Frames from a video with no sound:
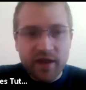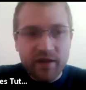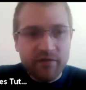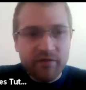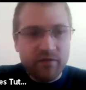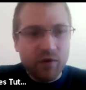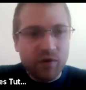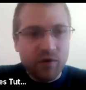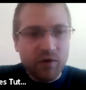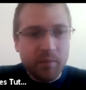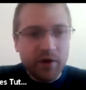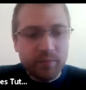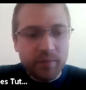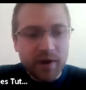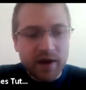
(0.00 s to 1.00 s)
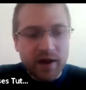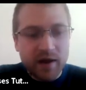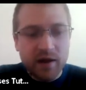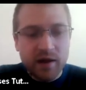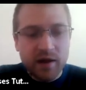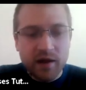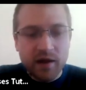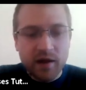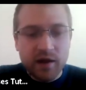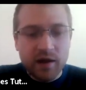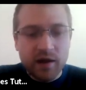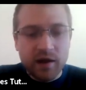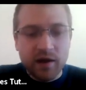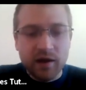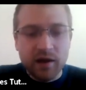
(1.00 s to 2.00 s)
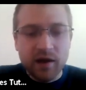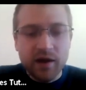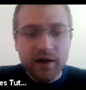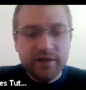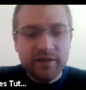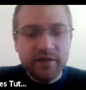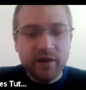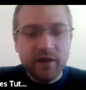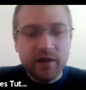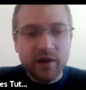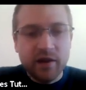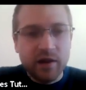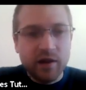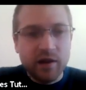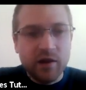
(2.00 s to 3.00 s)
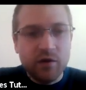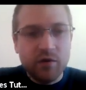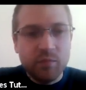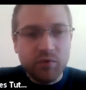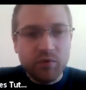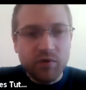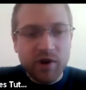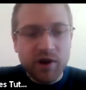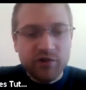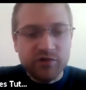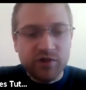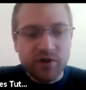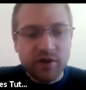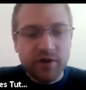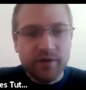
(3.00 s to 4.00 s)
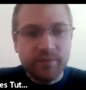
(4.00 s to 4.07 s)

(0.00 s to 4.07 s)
therefore it must be lighter, low pressure